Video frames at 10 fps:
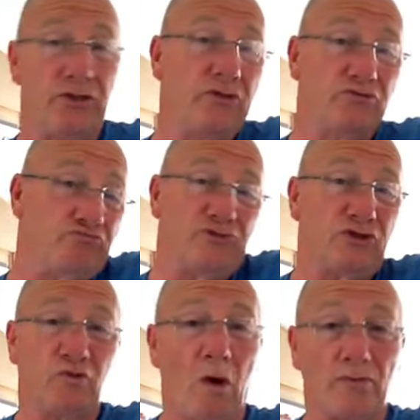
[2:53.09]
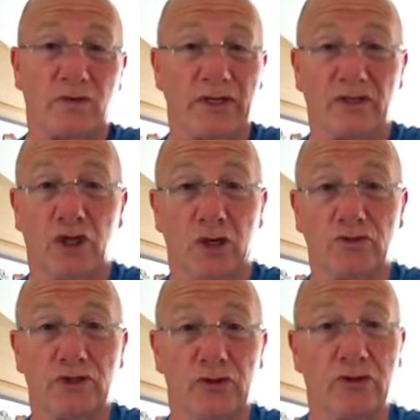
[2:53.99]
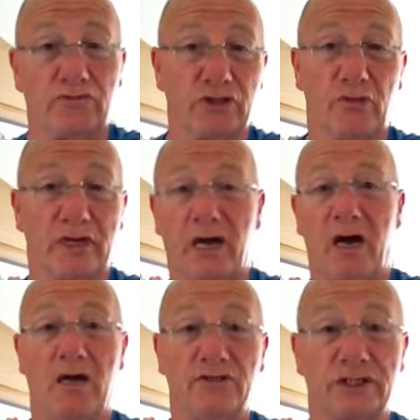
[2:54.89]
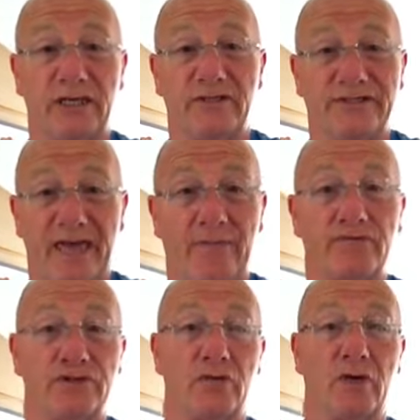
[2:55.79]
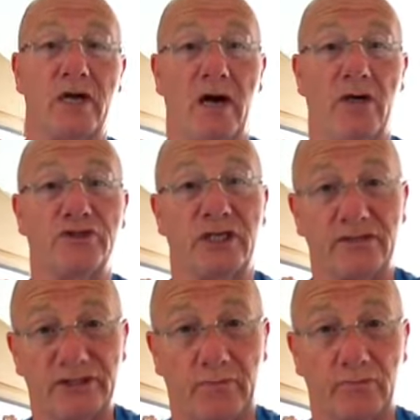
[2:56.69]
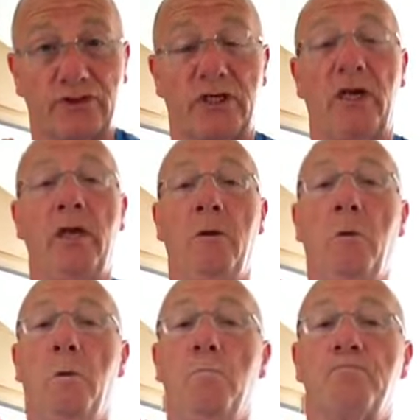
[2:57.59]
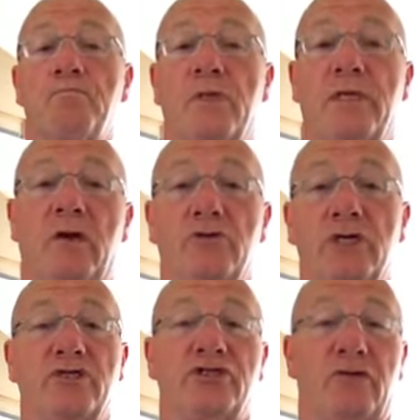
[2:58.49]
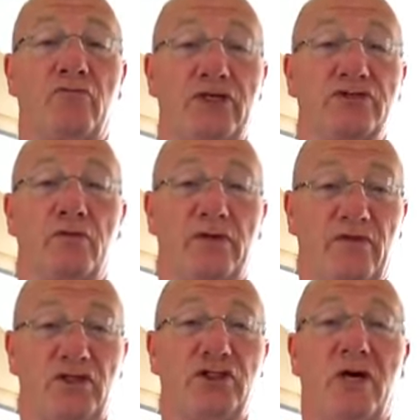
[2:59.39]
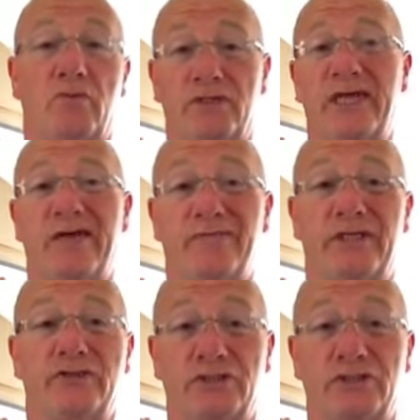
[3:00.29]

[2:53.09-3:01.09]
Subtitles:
You can swap between the two, so you can do a cast, get the depth, do a cast, get the temperature. You know, you'll get the same readings of where the fish are and what the depth is.